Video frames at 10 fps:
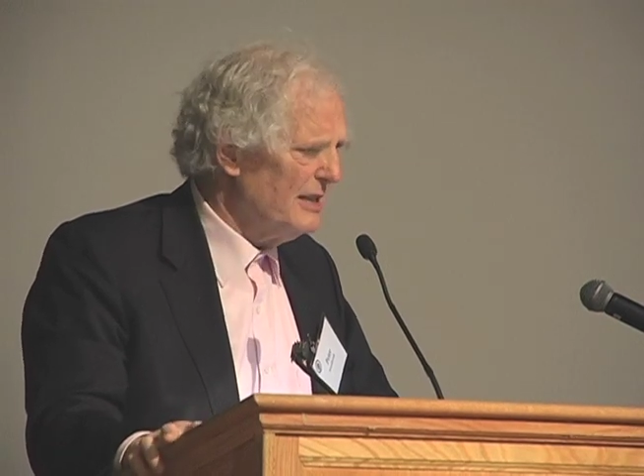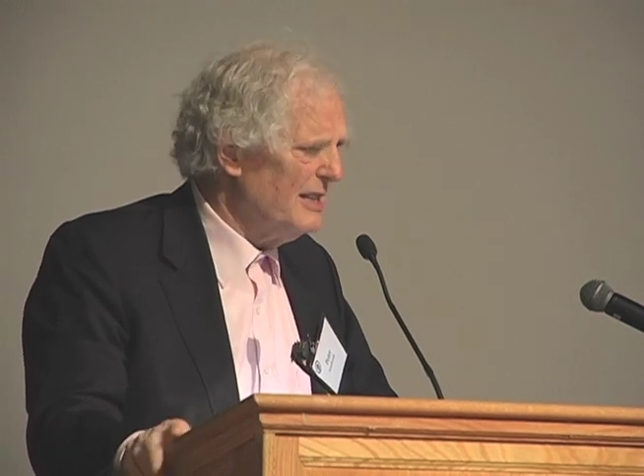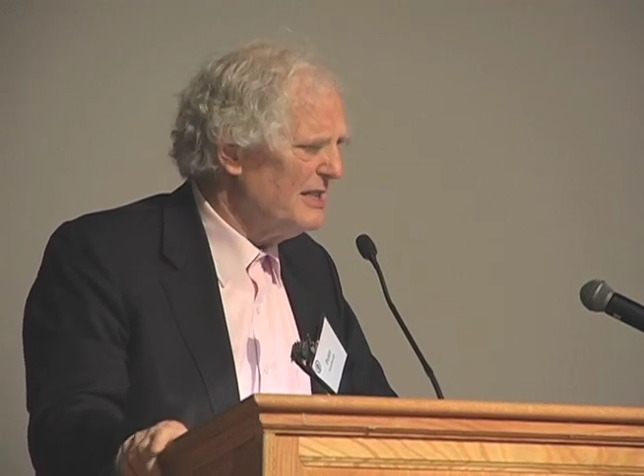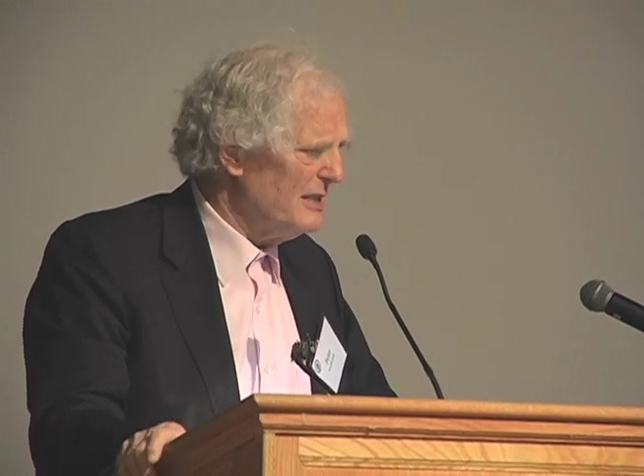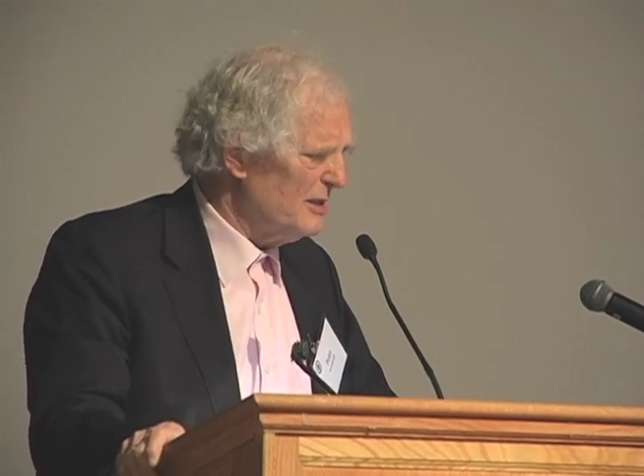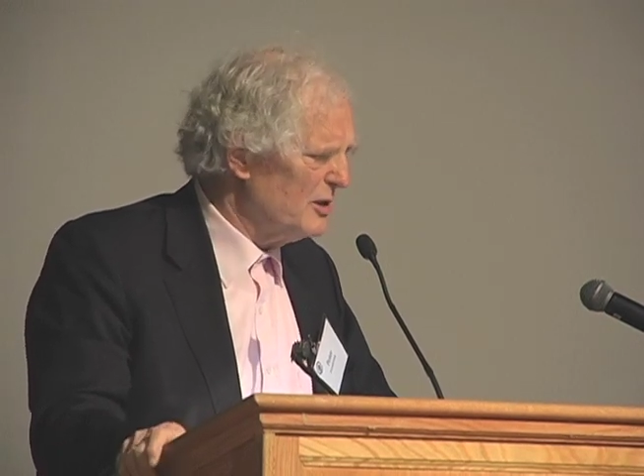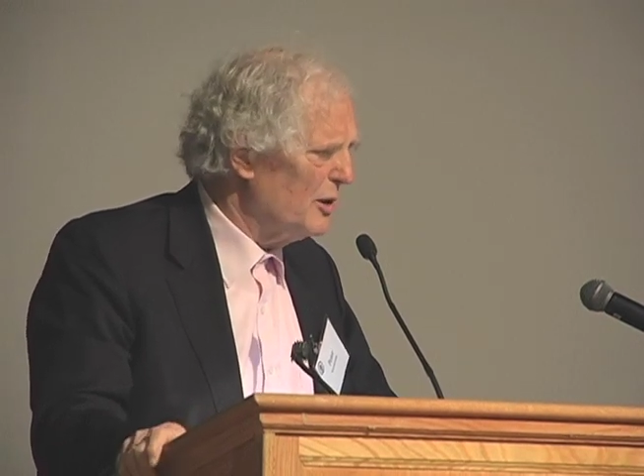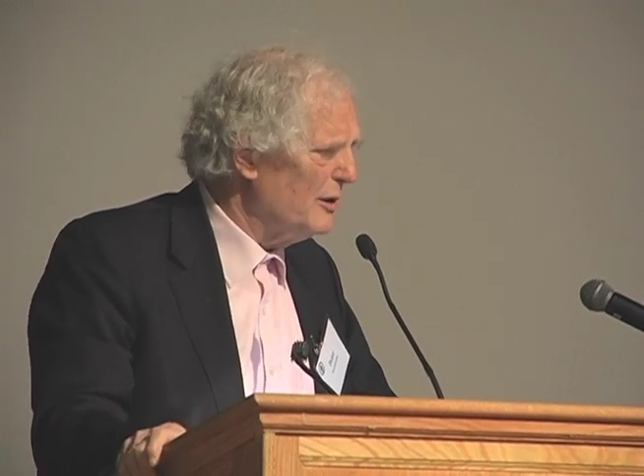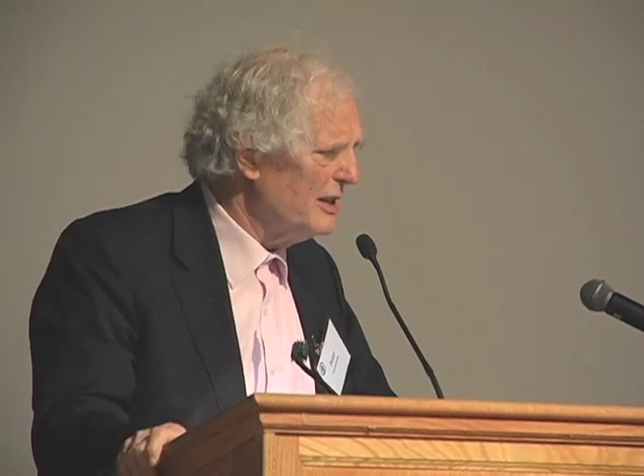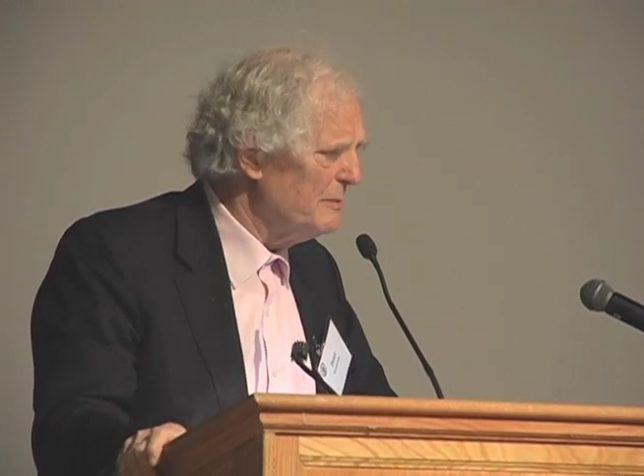This
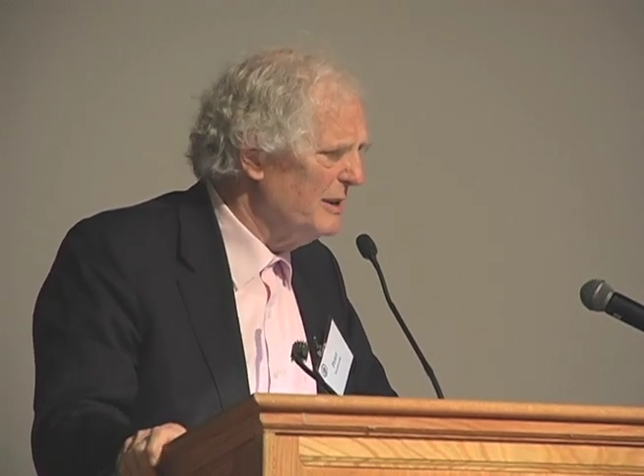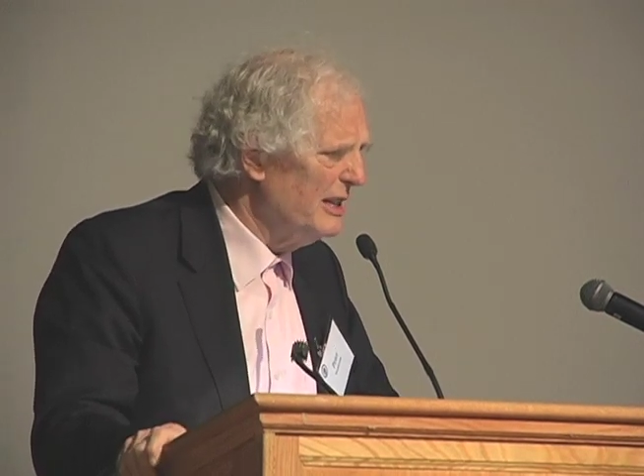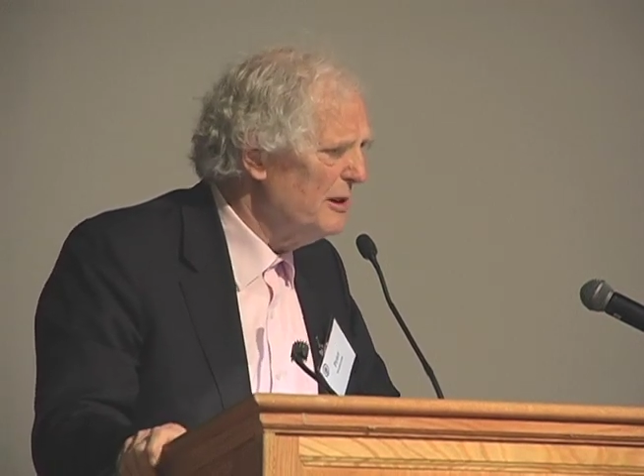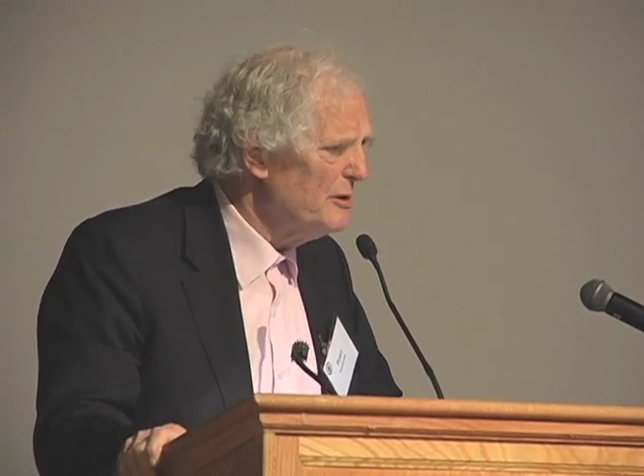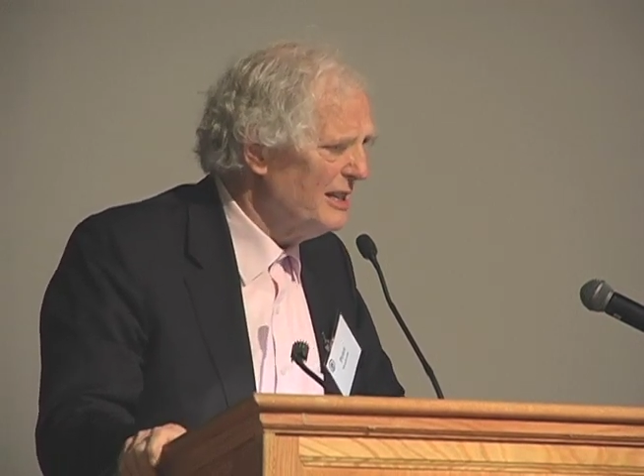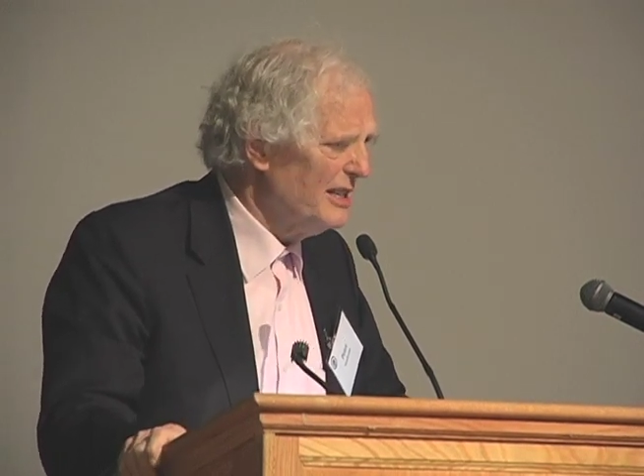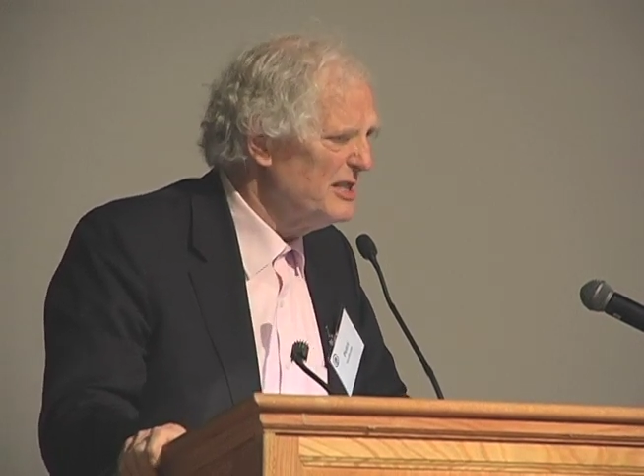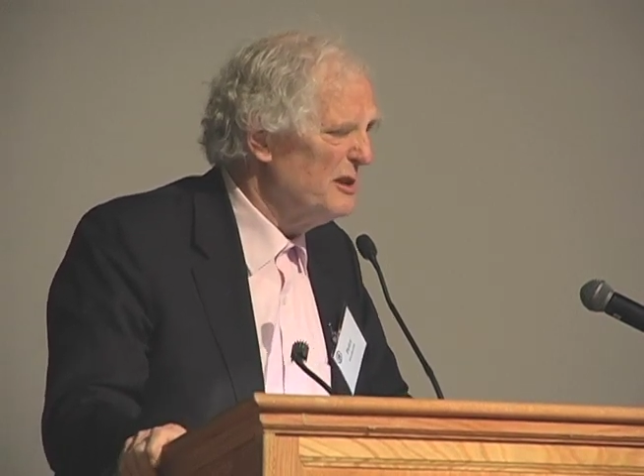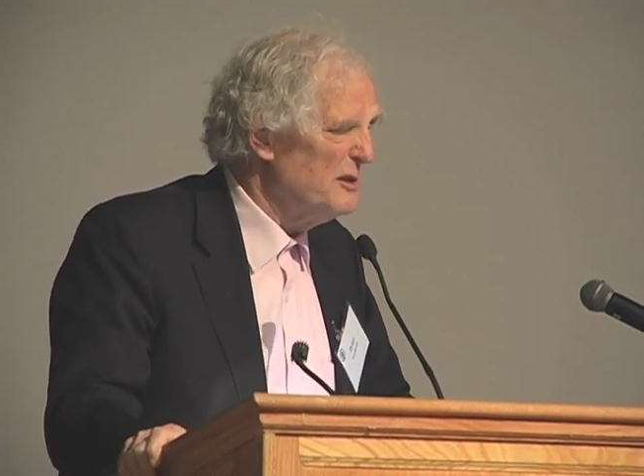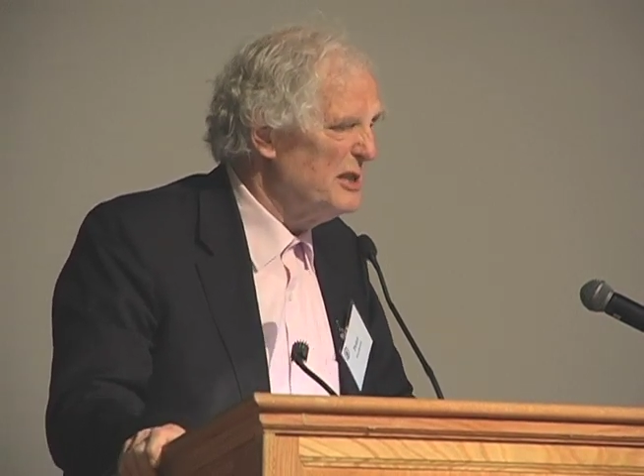story has been used in
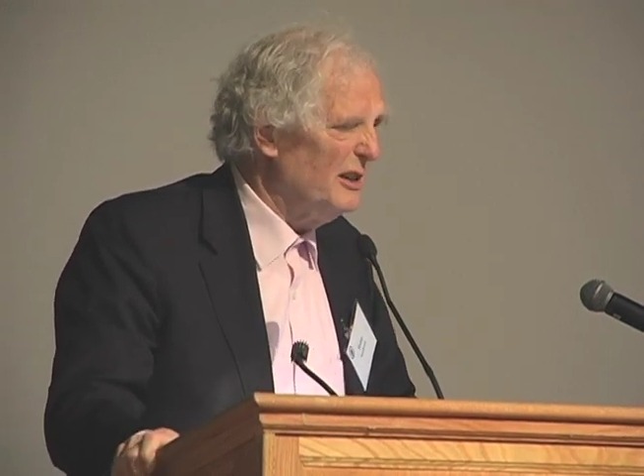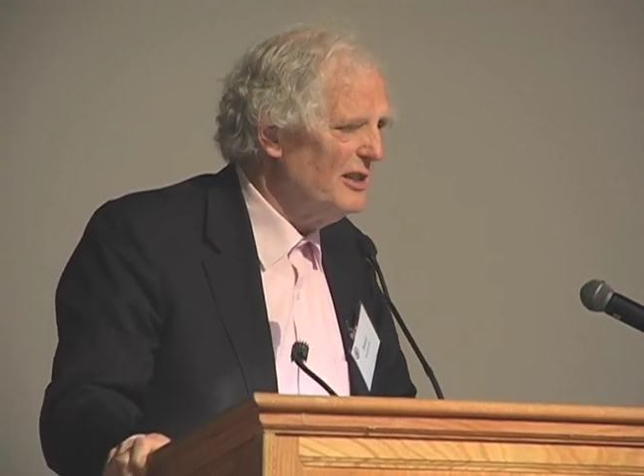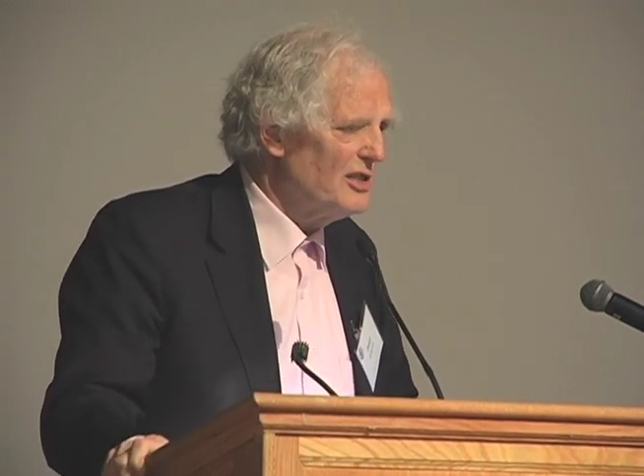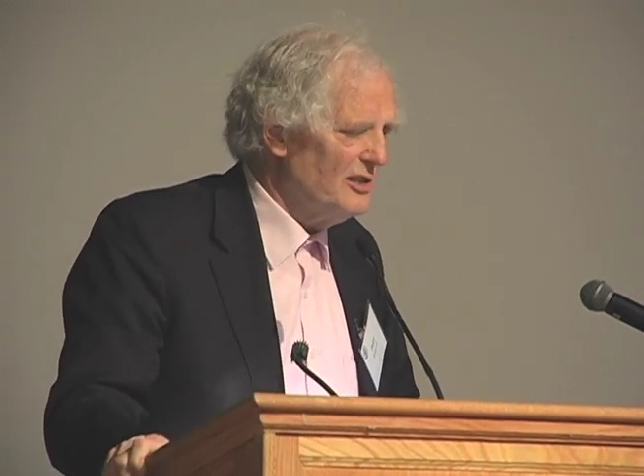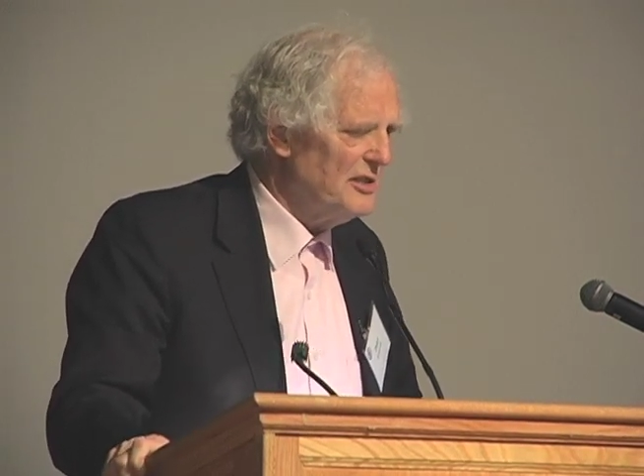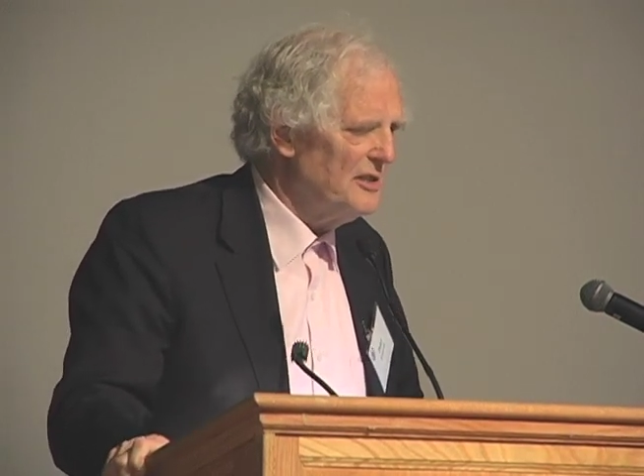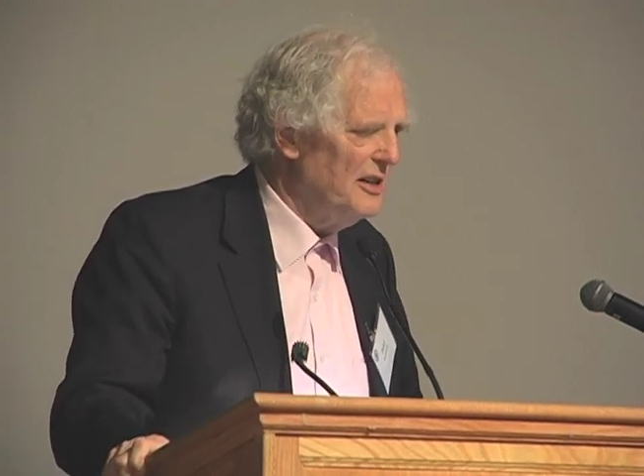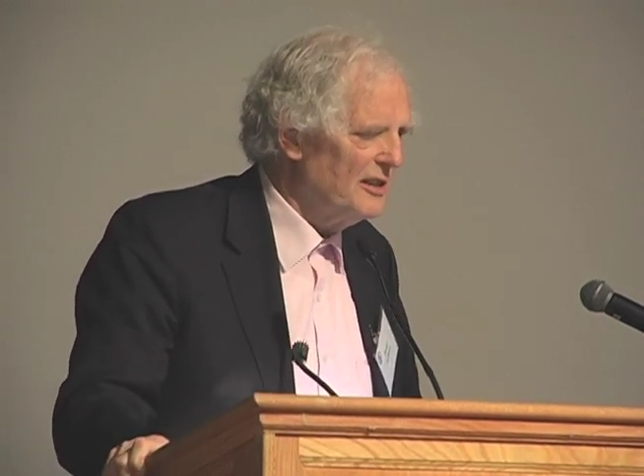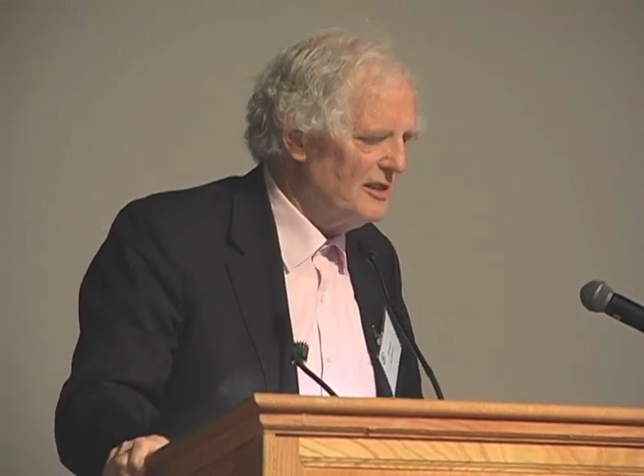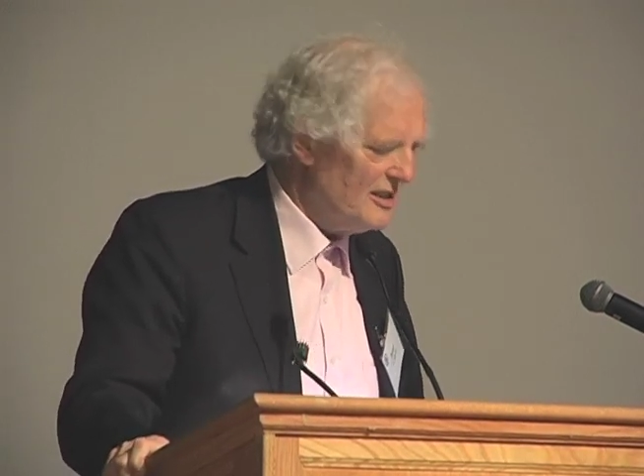sociological
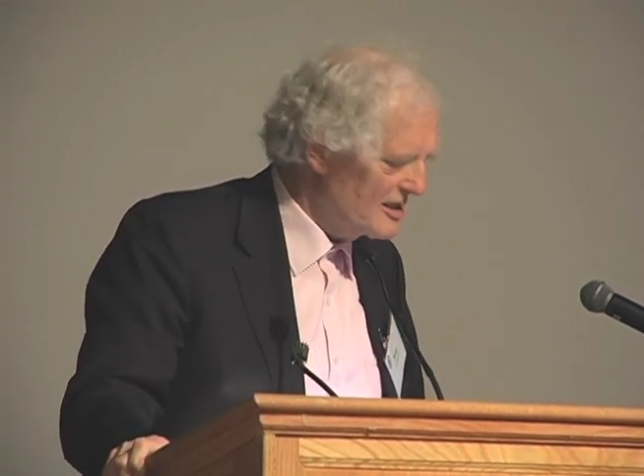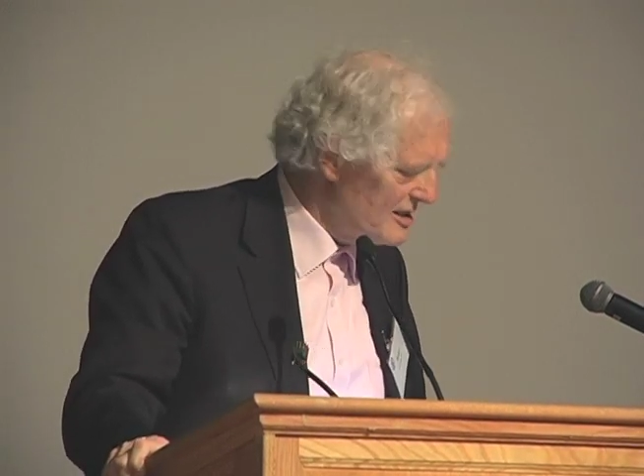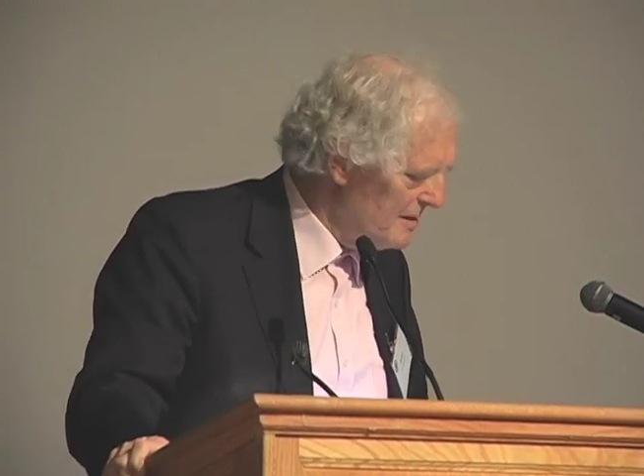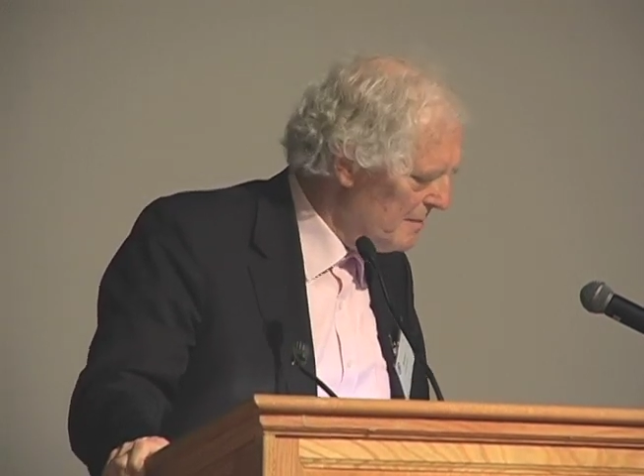circles.